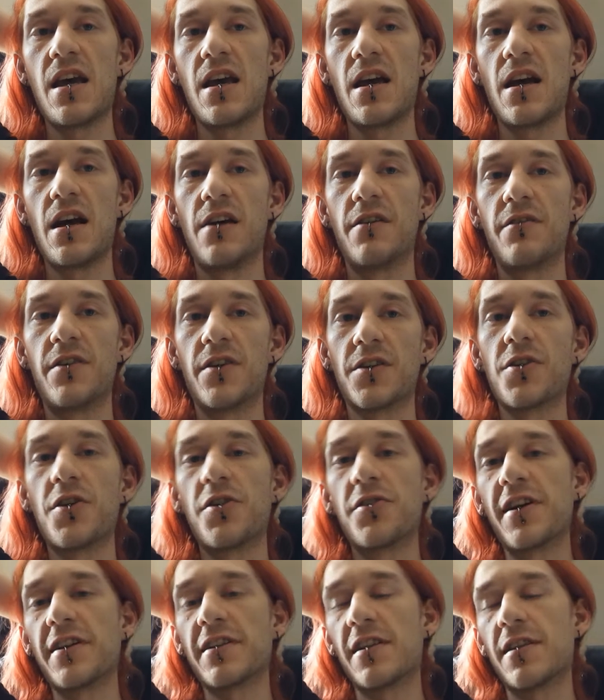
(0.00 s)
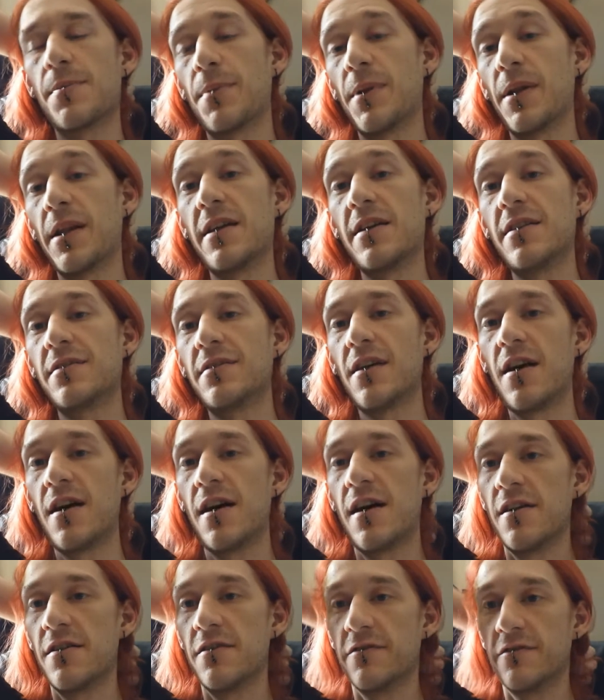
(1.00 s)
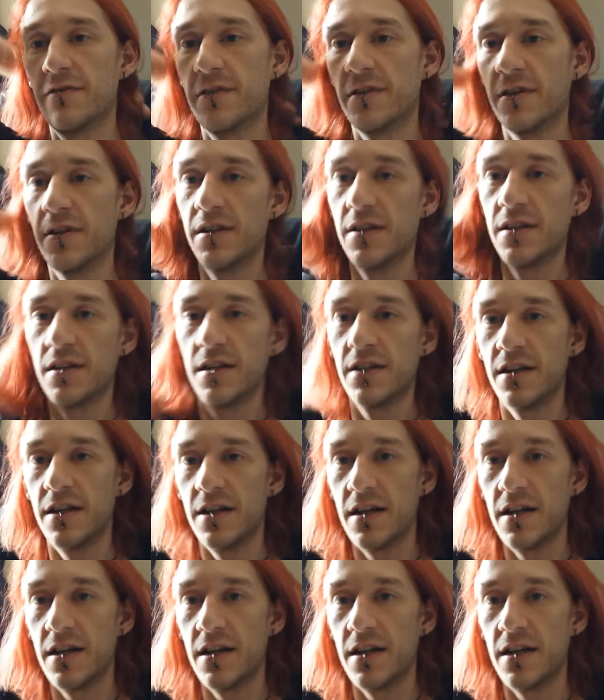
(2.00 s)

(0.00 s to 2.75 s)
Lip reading: I've contacted the police. I've